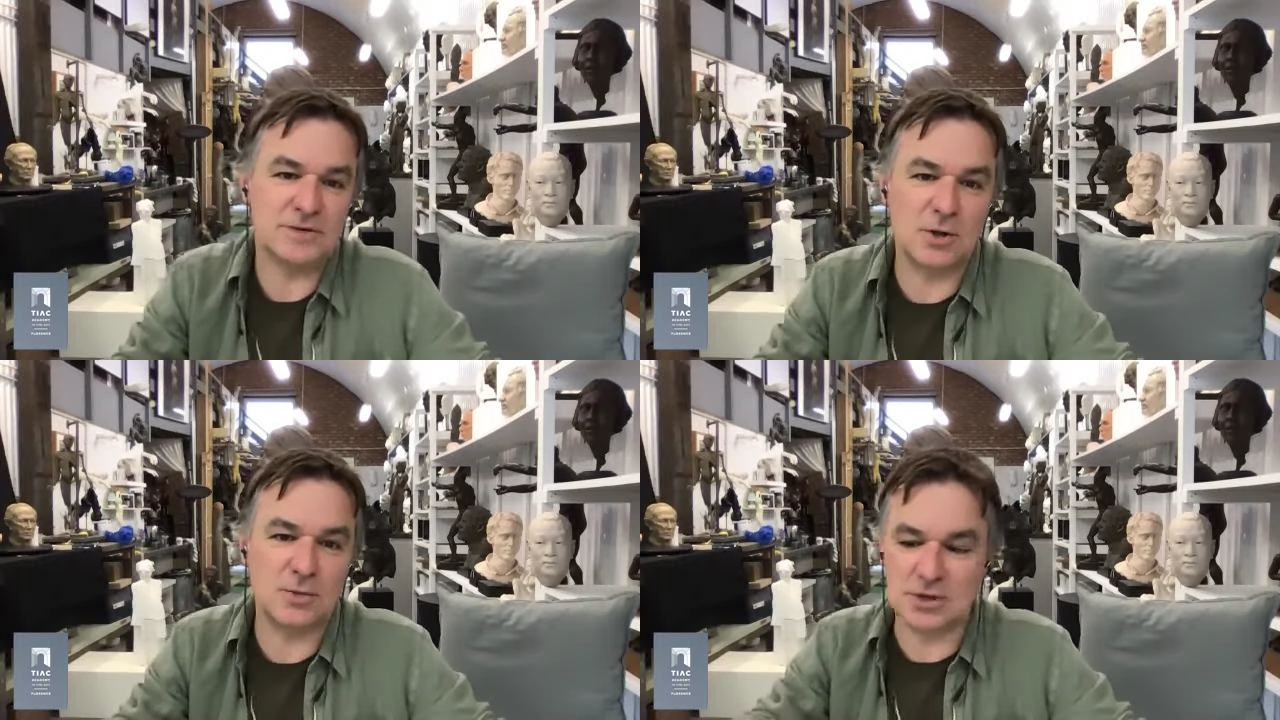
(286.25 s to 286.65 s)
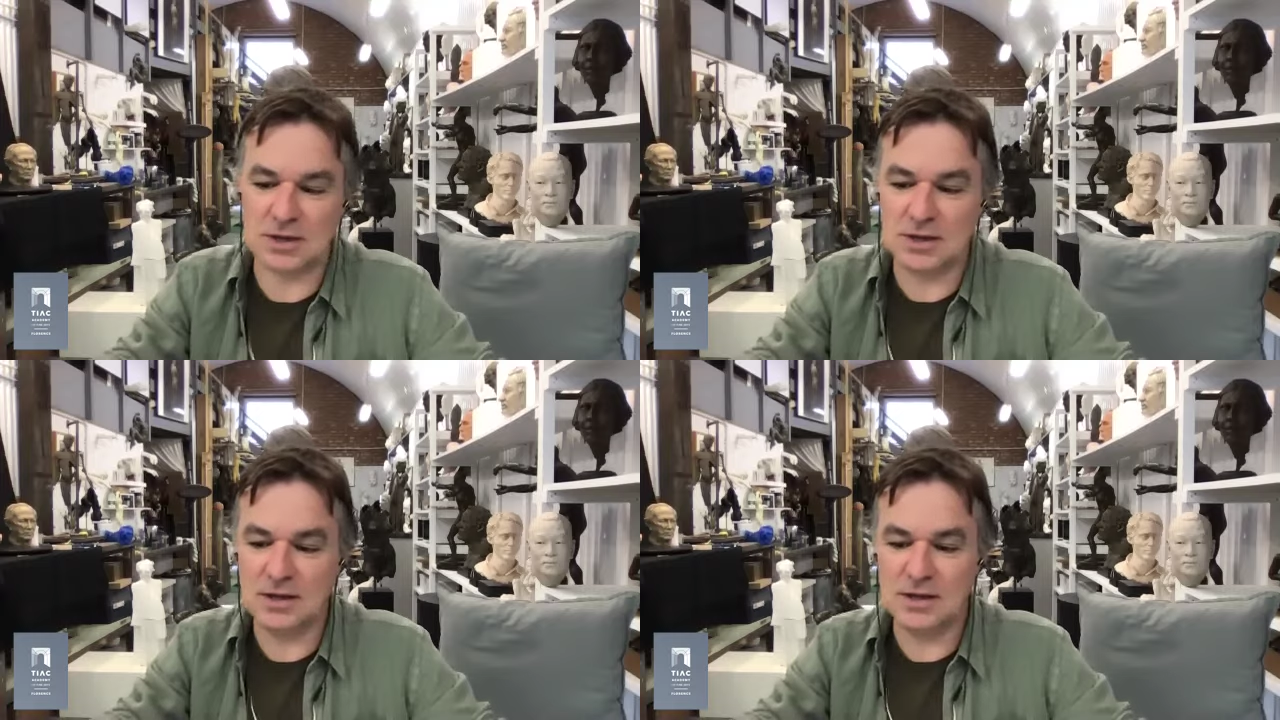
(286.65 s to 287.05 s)
sculpture,
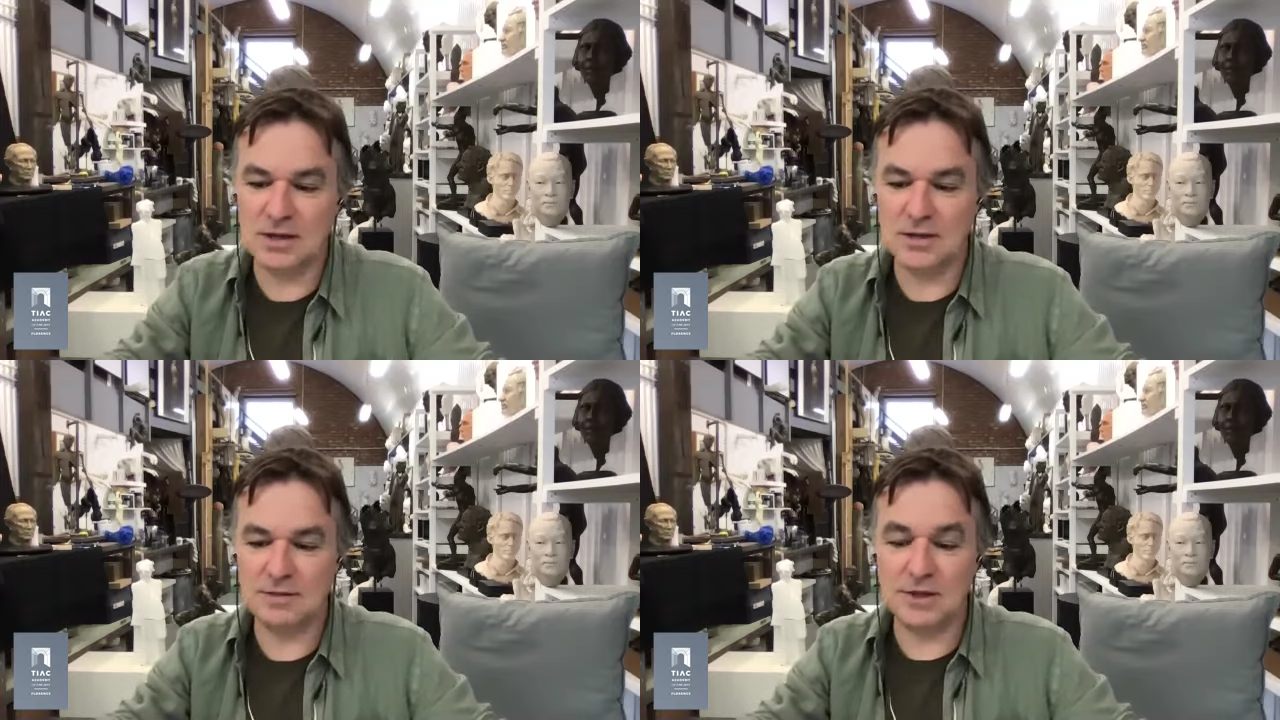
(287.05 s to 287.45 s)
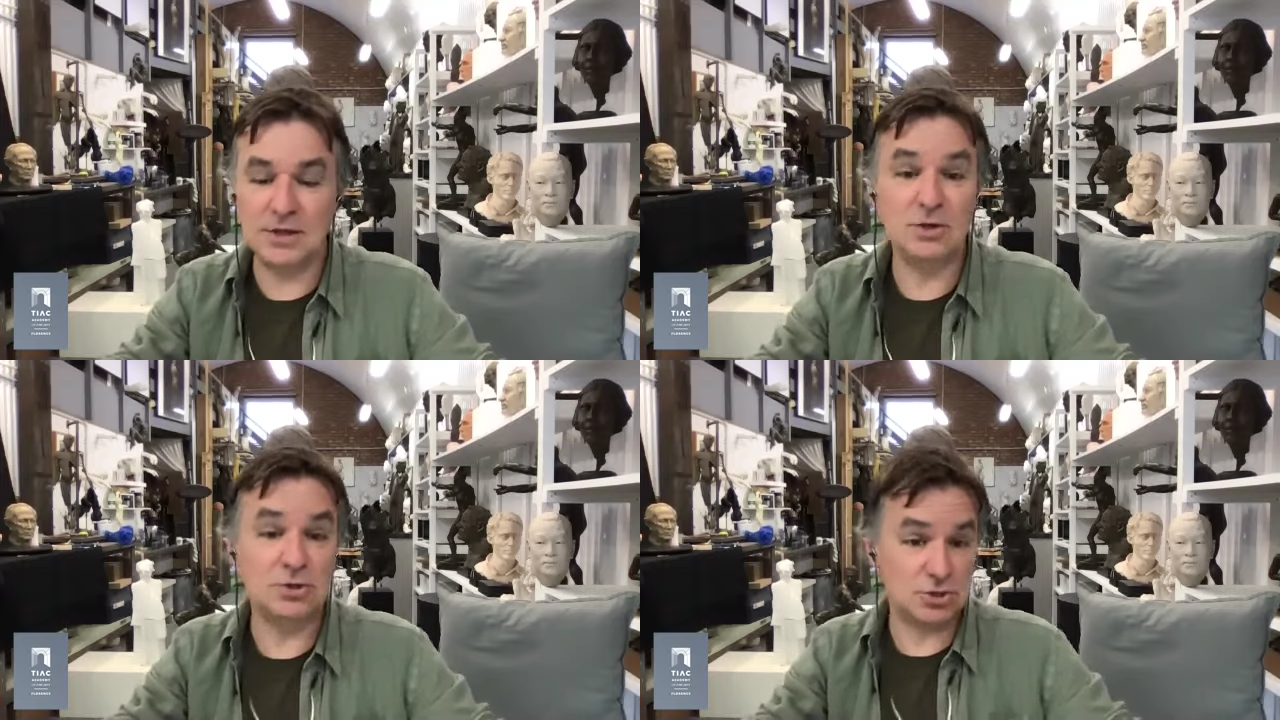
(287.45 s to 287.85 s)
then
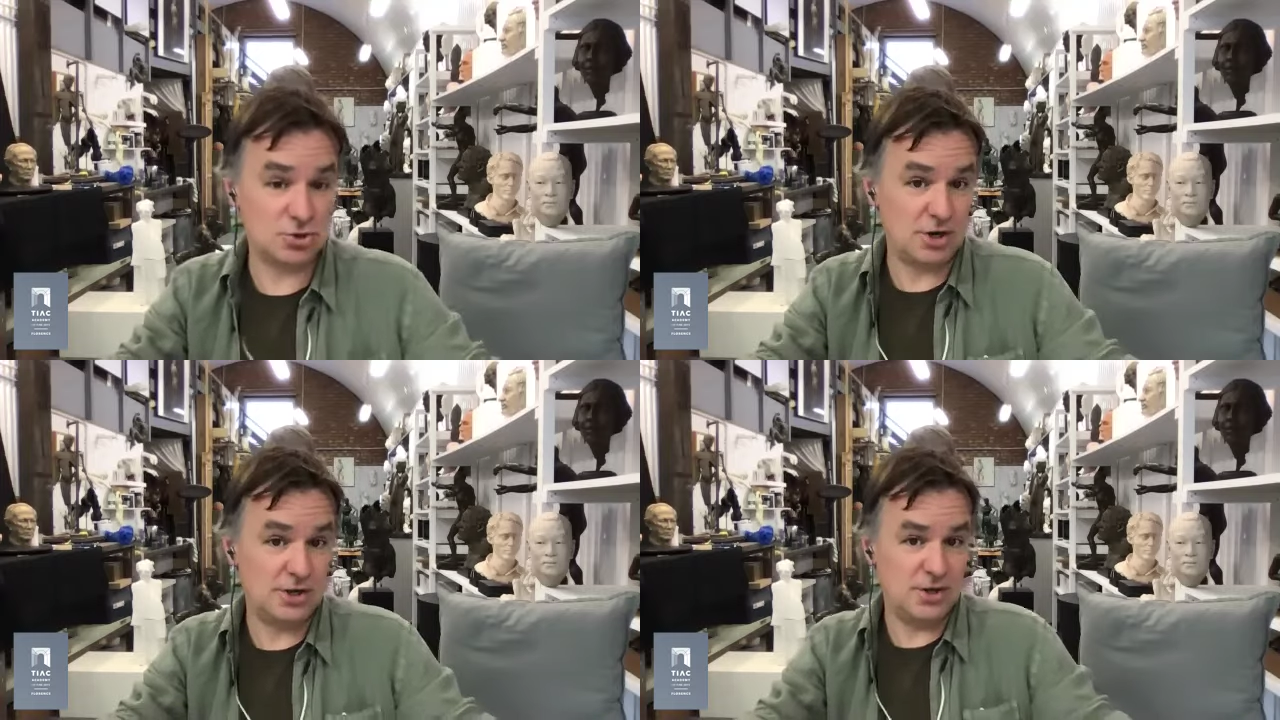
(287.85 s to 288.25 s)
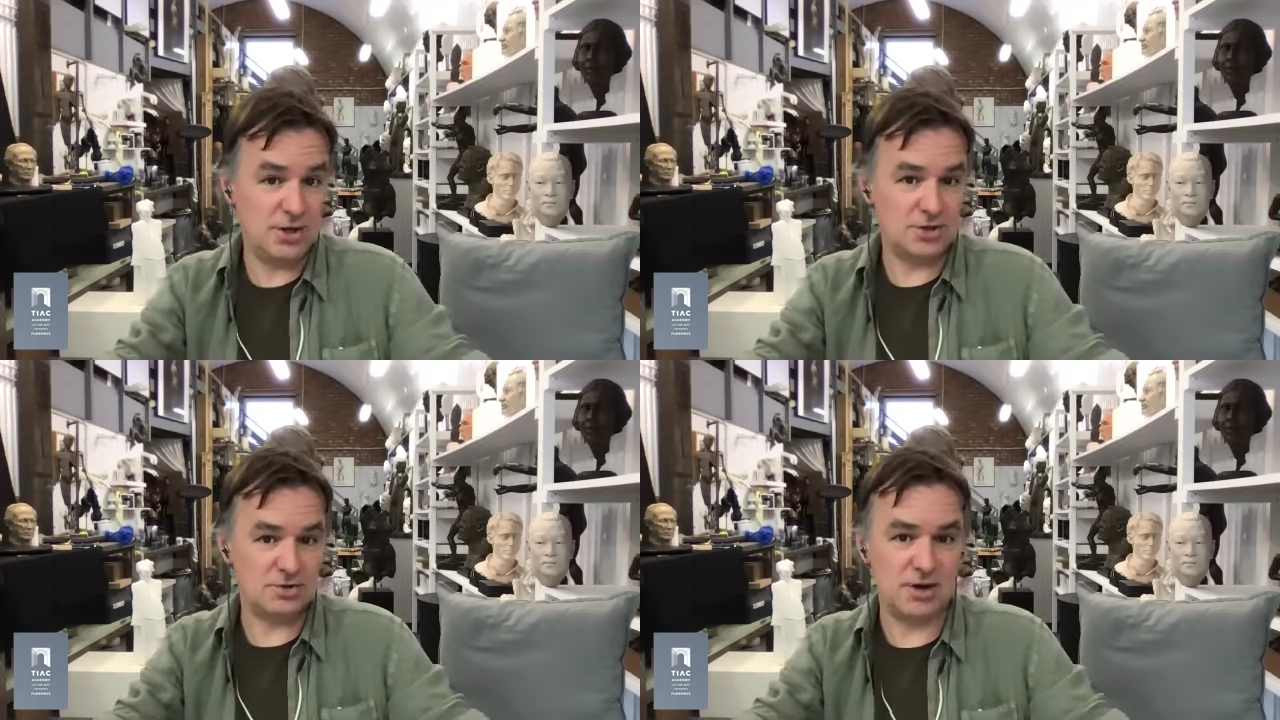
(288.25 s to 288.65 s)
you should try and
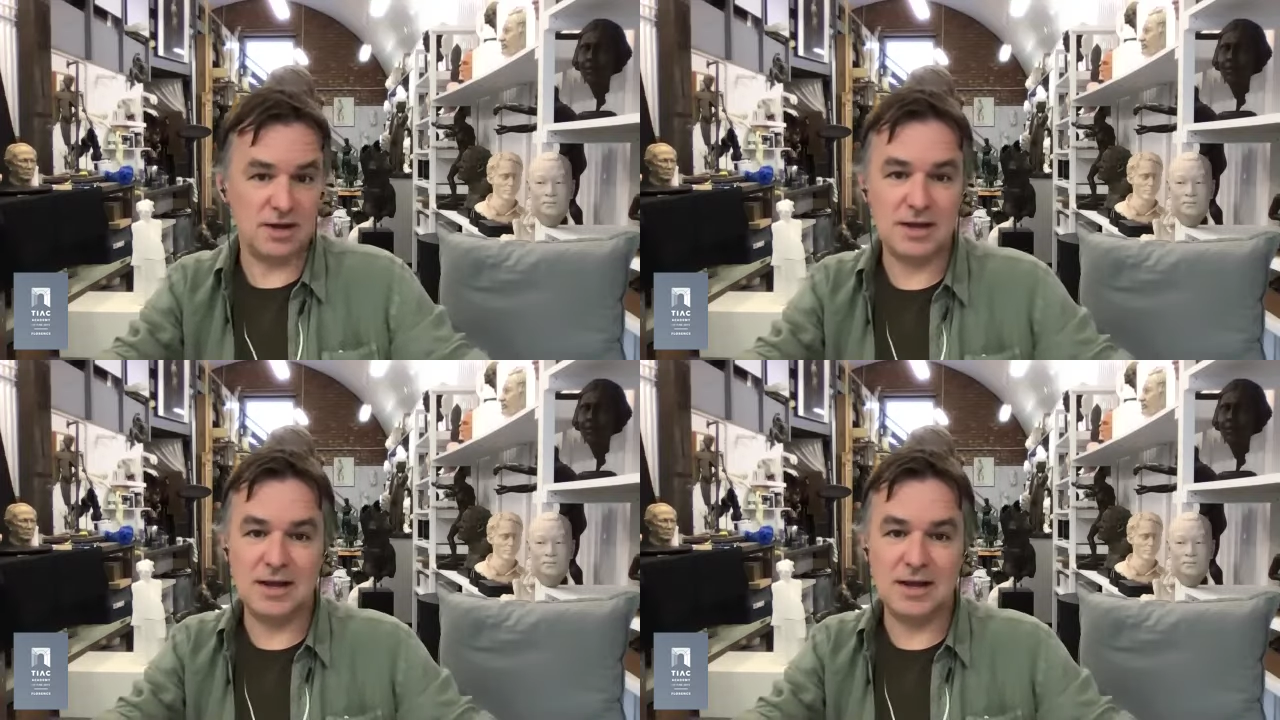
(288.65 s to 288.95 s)
nurture it.